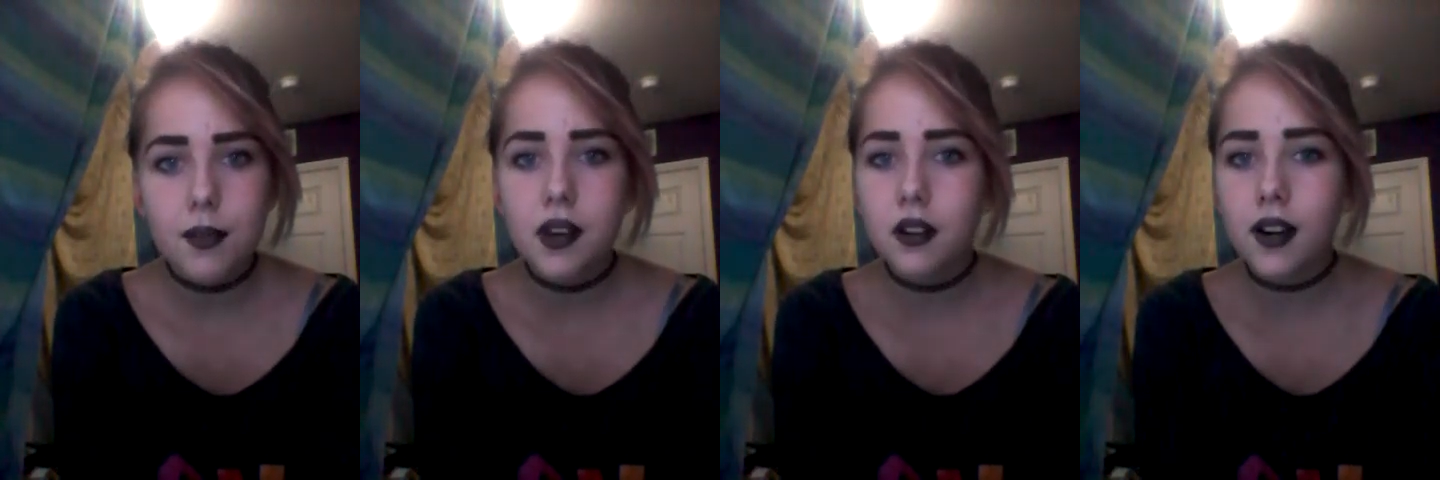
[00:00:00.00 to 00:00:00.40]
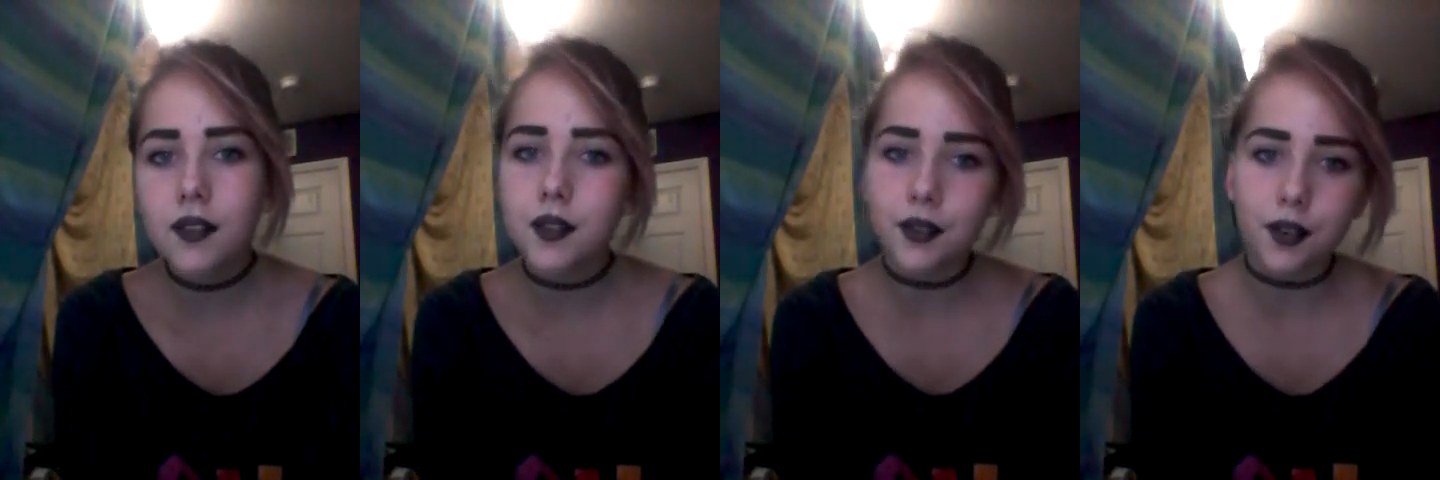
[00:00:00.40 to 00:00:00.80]
be
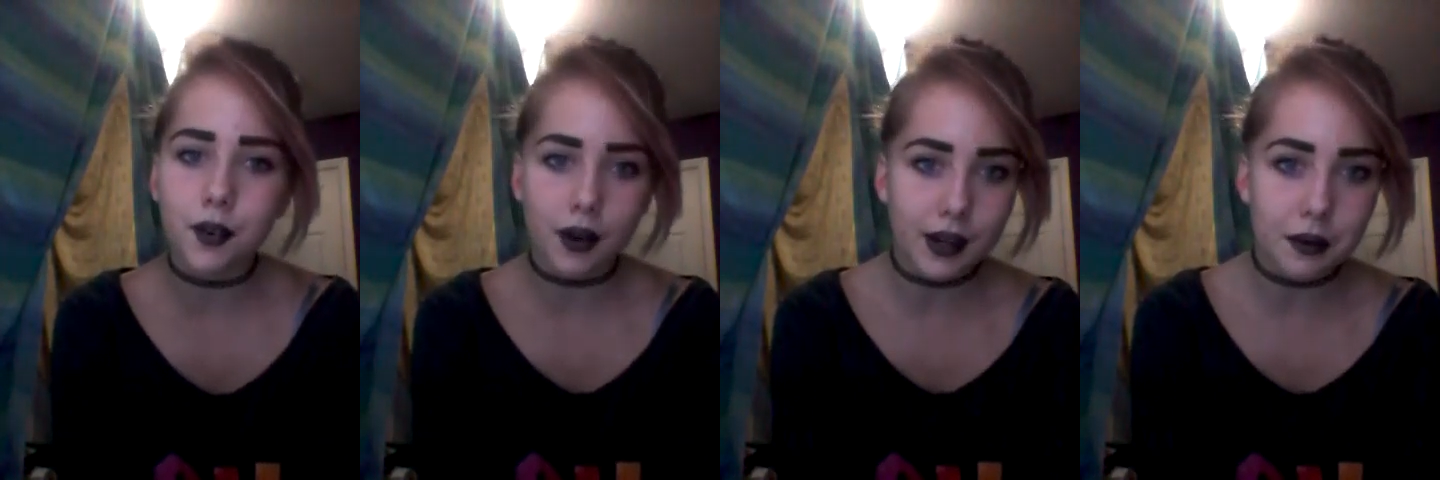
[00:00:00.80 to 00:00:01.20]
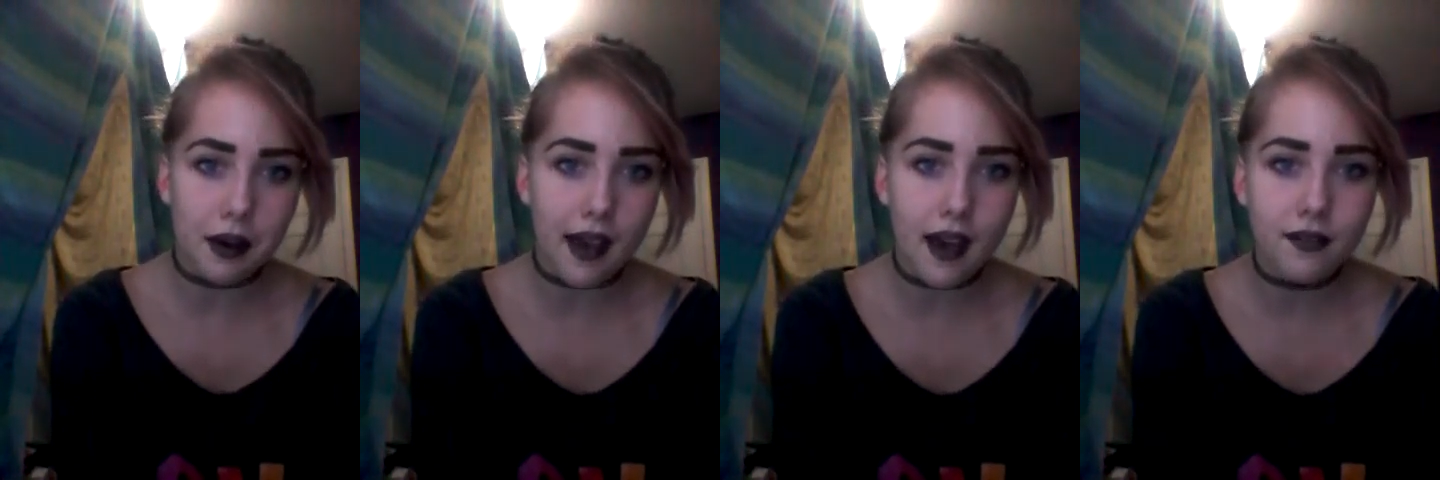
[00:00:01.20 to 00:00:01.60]
grateful for what you
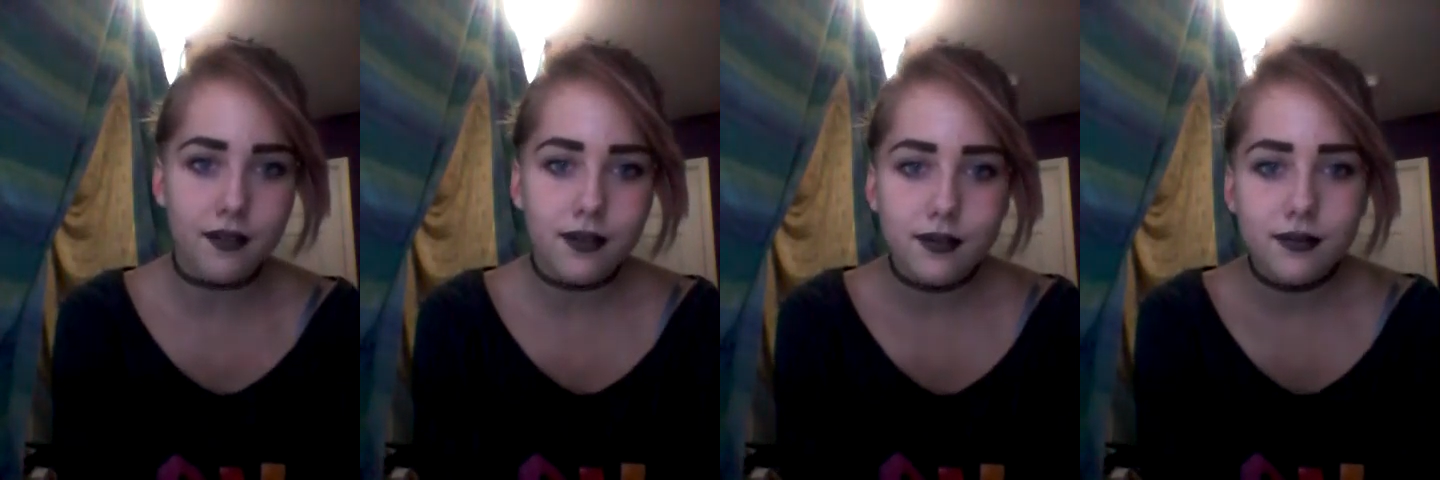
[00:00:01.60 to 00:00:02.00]
have,